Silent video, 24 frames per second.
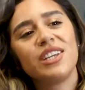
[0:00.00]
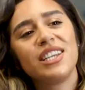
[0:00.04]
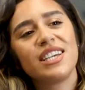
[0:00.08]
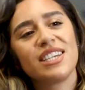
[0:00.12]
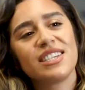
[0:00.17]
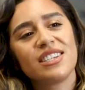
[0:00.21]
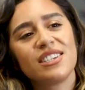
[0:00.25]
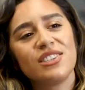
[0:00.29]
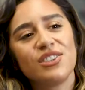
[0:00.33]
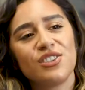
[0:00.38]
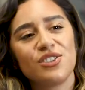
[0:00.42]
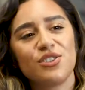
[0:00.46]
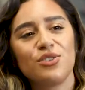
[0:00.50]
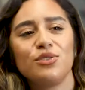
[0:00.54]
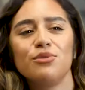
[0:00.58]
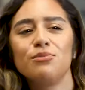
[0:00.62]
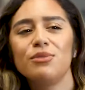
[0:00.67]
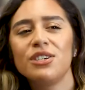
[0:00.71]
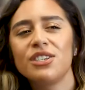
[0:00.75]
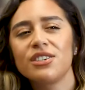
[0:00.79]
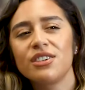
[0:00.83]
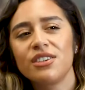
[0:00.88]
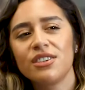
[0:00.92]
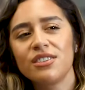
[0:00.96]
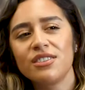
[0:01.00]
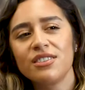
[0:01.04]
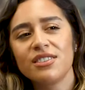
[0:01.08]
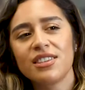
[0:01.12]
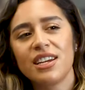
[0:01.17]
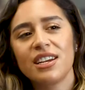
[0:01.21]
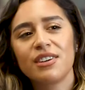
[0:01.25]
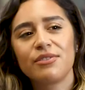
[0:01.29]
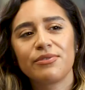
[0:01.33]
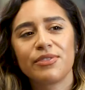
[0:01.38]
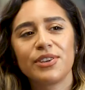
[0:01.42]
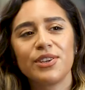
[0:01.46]
listen to me songs
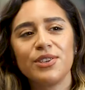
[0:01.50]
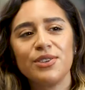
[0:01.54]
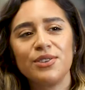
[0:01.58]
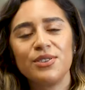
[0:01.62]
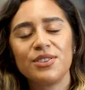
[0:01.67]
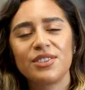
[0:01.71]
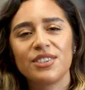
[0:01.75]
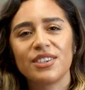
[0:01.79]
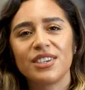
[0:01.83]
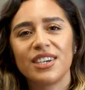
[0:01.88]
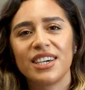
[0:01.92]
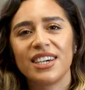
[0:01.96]
that I've wrote,